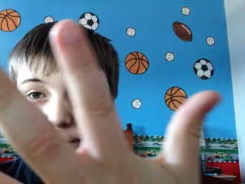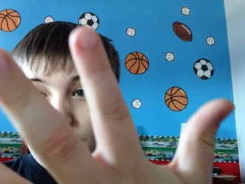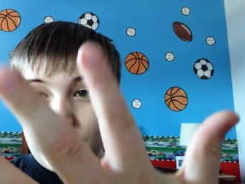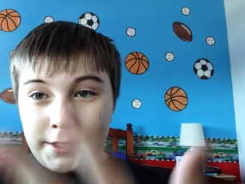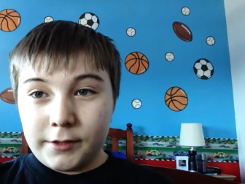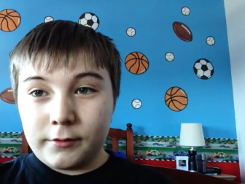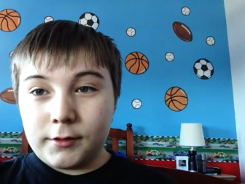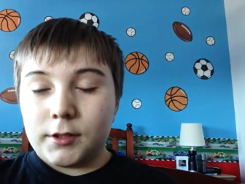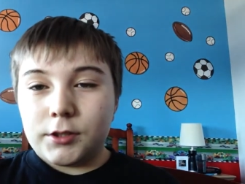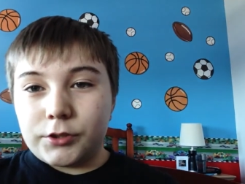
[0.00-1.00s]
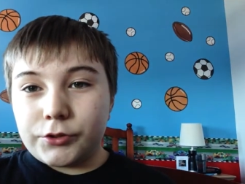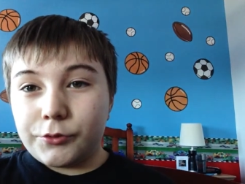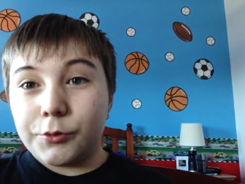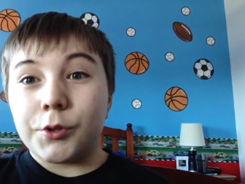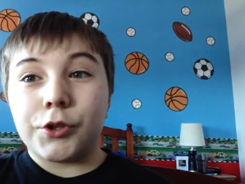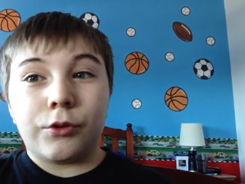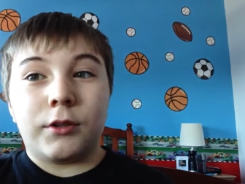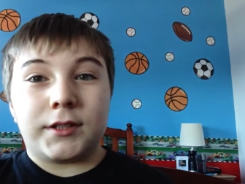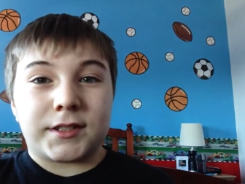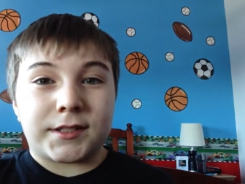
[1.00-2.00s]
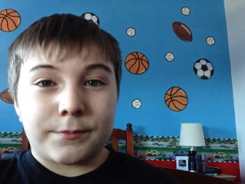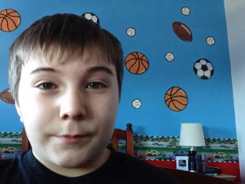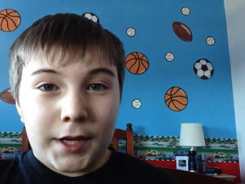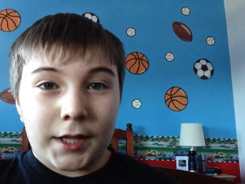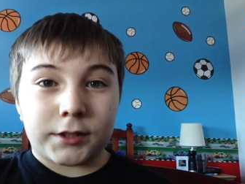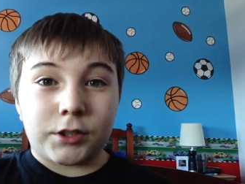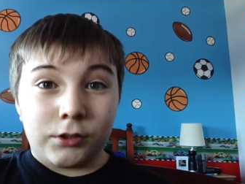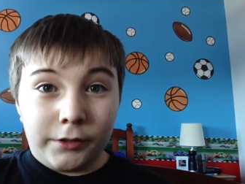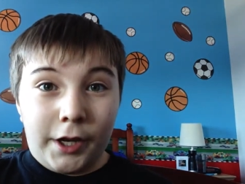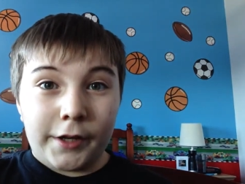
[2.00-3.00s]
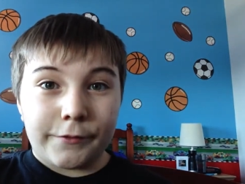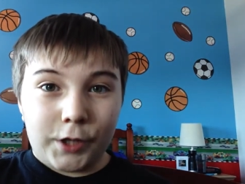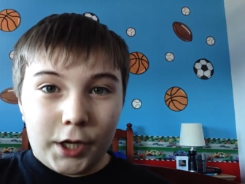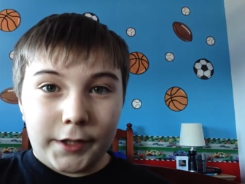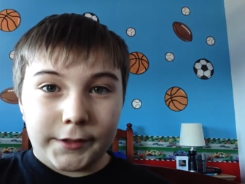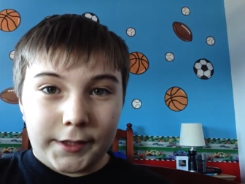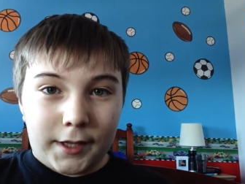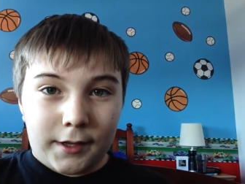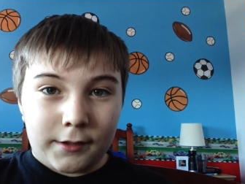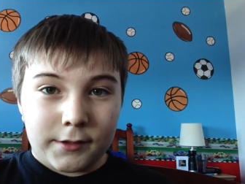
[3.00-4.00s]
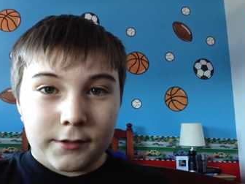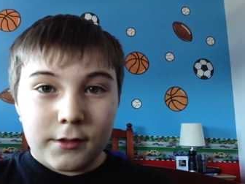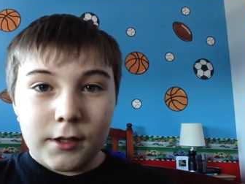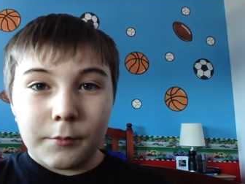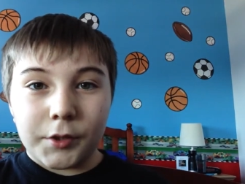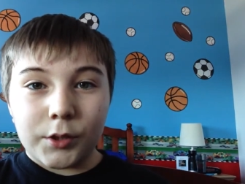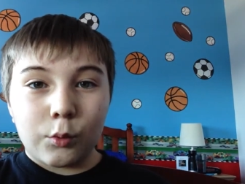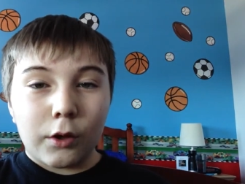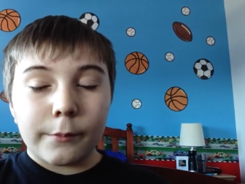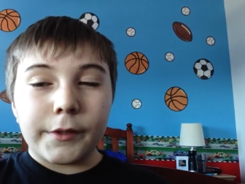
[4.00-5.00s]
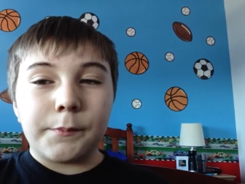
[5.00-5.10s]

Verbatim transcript: day, so you'll expect a lot of content. But it won't be